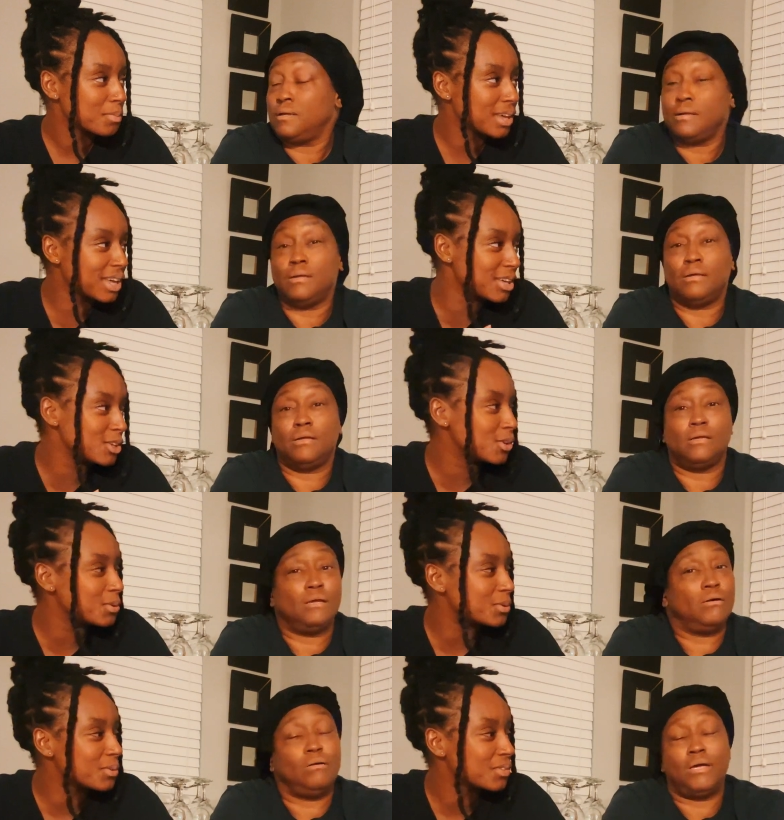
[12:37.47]
Speaker 1: Me and
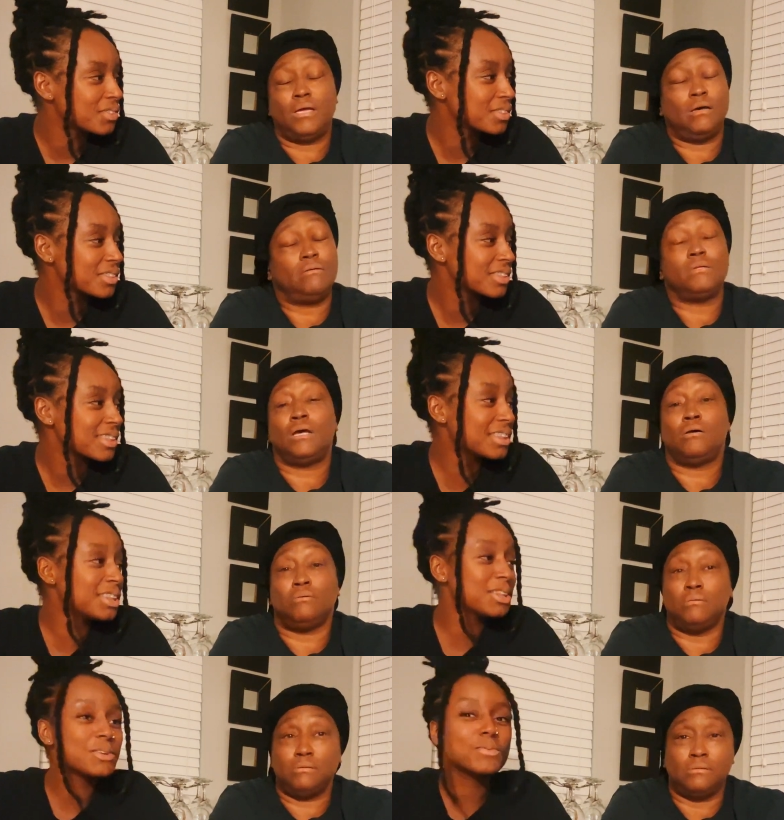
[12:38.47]
Speaker 2: you. Oh hell
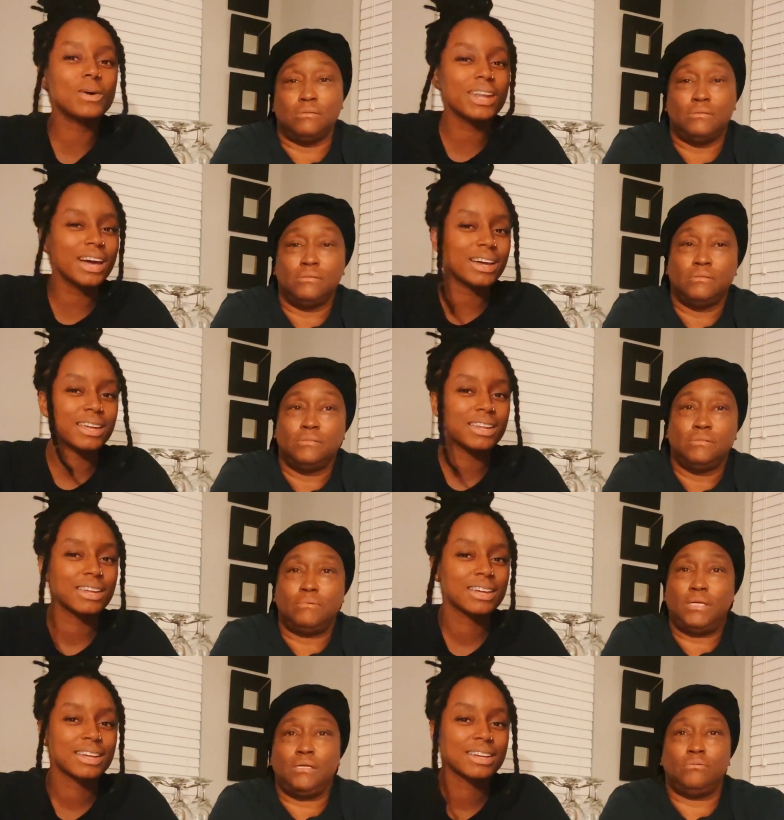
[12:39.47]
no. Why not? I
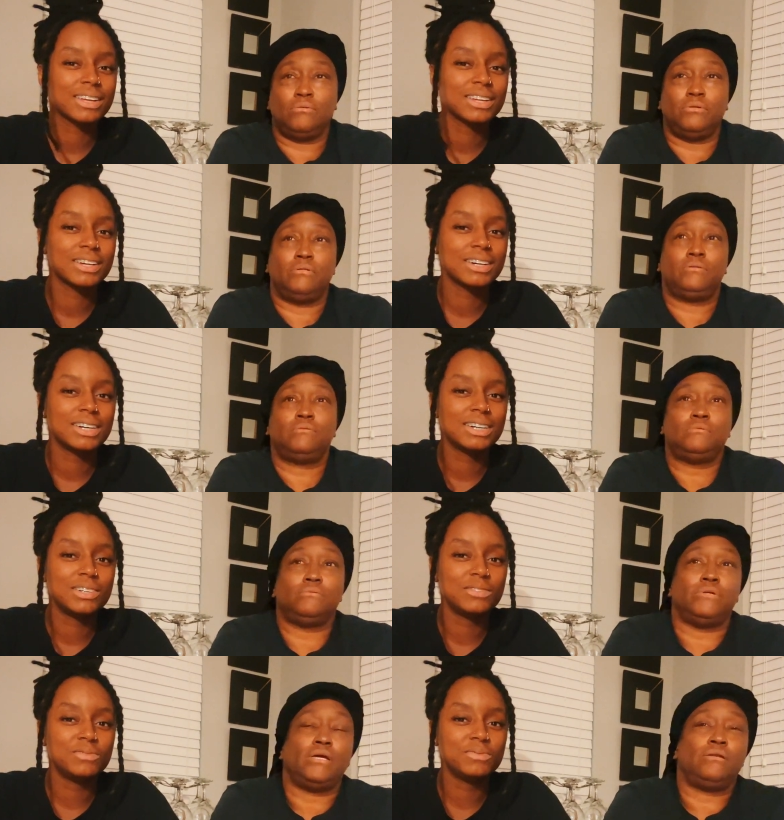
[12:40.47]
ain't know, you know
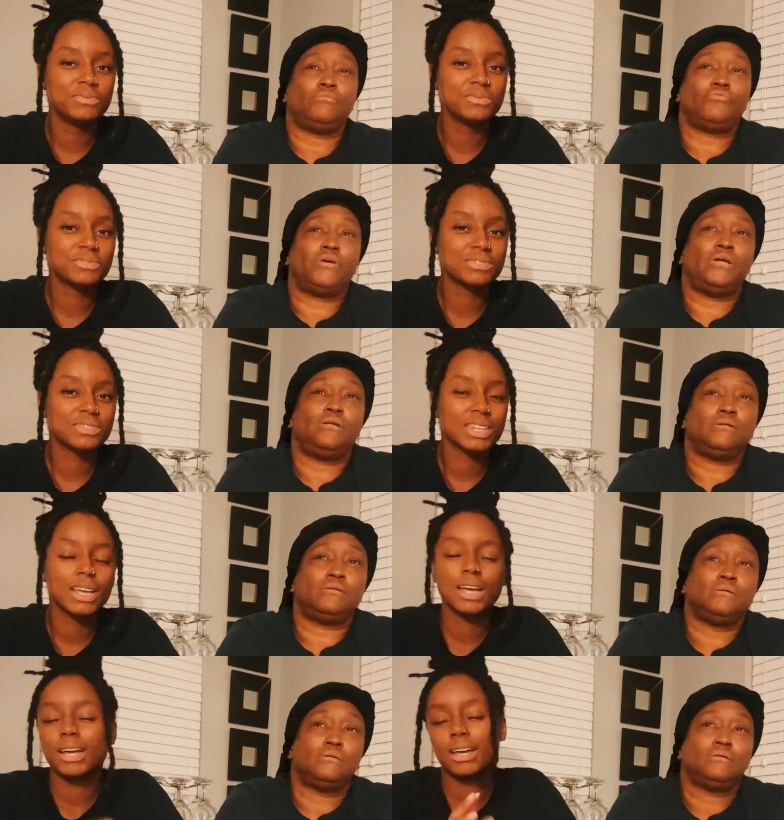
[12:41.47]
naked and afraid.
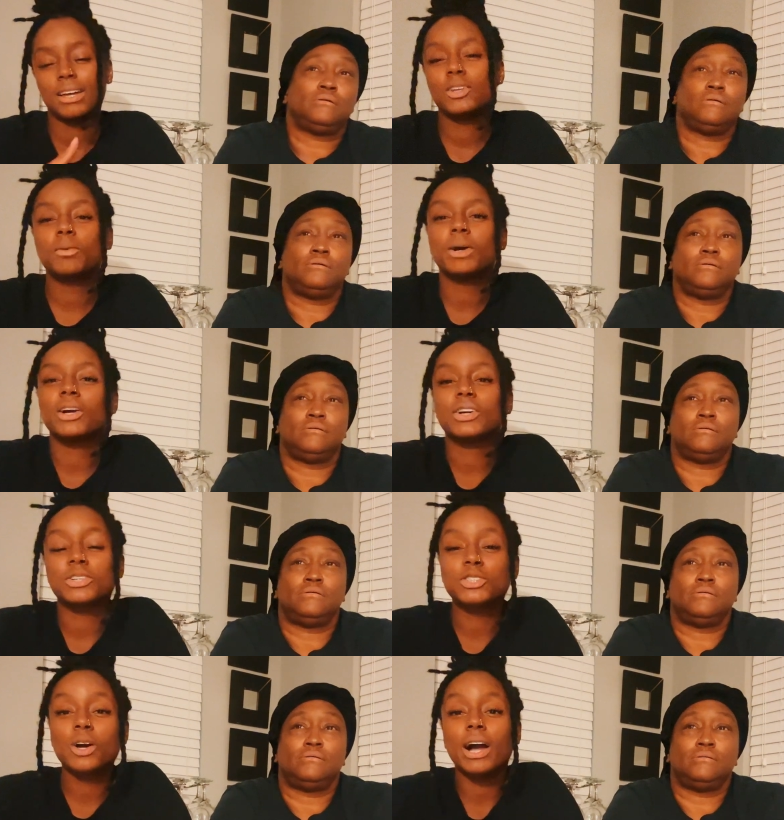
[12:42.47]
Speaker 1: Don't mind her.
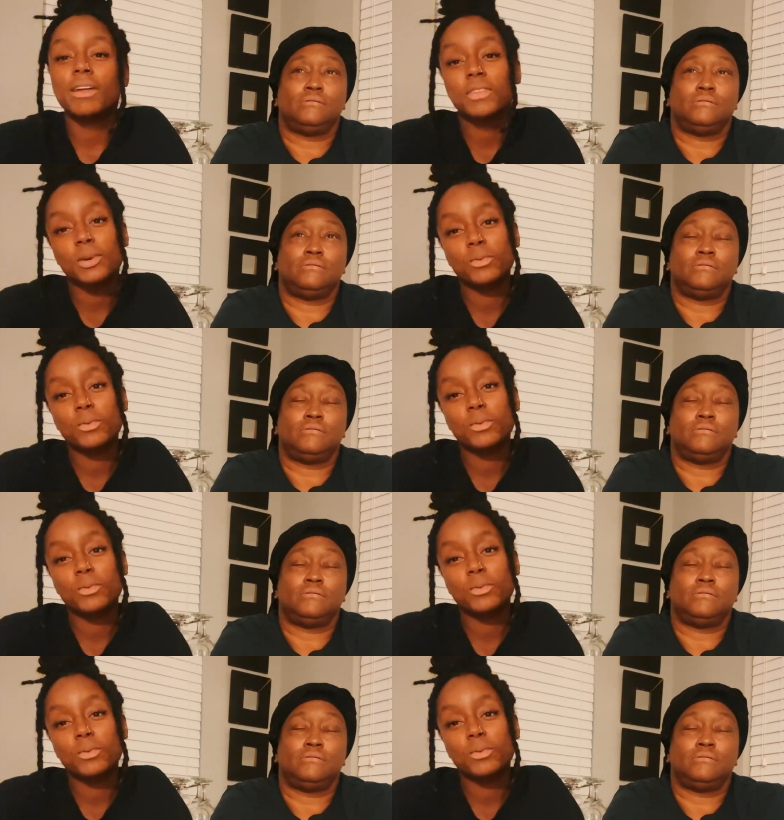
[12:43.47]
So I think